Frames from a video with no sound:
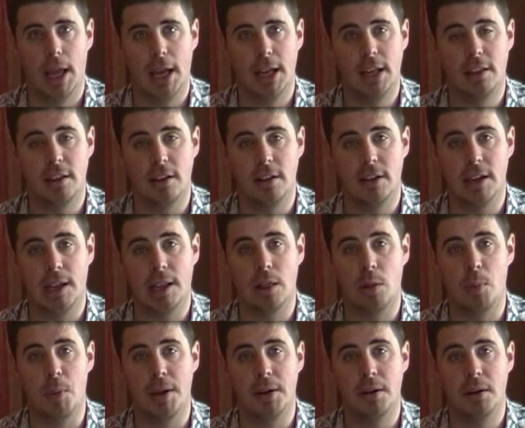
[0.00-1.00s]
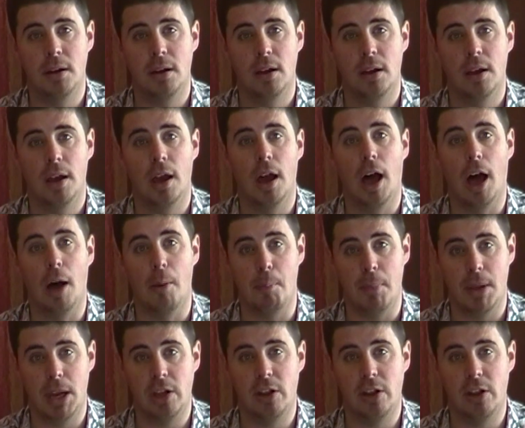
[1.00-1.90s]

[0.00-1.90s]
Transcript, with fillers: Ladies and gentlemen, a